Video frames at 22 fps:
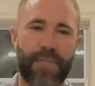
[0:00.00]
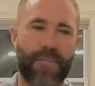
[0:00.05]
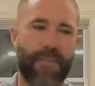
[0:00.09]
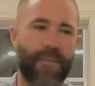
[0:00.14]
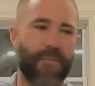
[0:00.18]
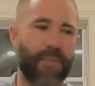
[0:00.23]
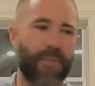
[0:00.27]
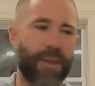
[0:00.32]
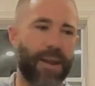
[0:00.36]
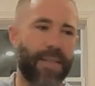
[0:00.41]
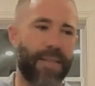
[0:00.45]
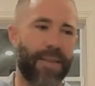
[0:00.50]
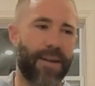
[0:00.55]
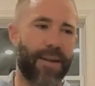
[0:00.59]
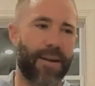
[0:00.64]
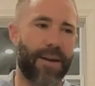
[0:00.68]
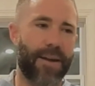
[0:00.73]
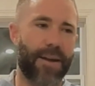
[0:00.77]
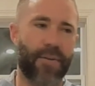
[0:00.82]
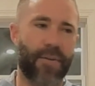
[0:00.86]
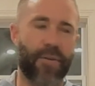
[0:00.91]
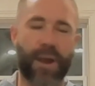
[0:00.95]
Love everybody
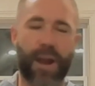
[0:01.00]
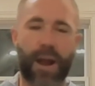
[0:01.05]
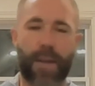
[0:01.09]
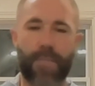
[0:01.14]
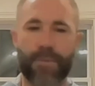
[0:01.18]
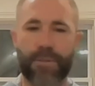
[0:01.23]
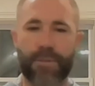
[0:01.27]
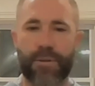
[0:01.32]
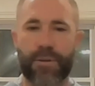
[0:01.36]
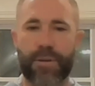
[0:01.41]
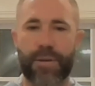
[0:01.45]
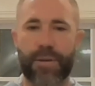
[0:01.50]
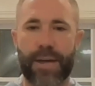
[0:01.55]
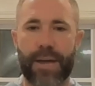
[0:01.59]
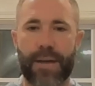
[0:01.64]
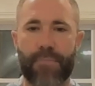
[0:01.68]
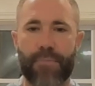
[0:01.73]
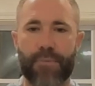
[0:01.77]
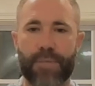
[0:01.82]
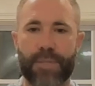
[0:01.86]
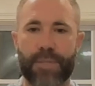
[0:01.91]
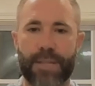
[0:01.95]
there. Had a great opportunity
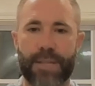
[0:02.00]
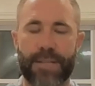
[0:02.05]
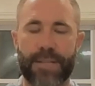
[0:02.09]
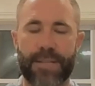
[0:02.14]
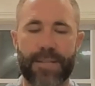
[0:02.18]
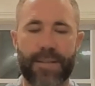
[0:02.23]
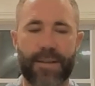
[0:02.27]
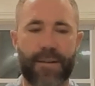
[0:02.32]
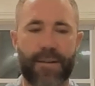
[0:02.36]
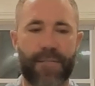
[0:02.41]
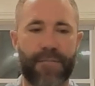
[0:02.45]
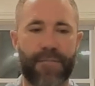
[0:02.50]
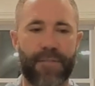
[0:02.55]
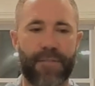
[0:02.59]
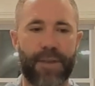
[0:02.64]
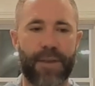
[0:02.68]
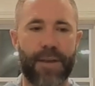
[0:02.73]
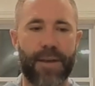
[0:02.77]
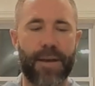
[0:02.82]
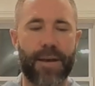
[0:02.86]
kind of present itself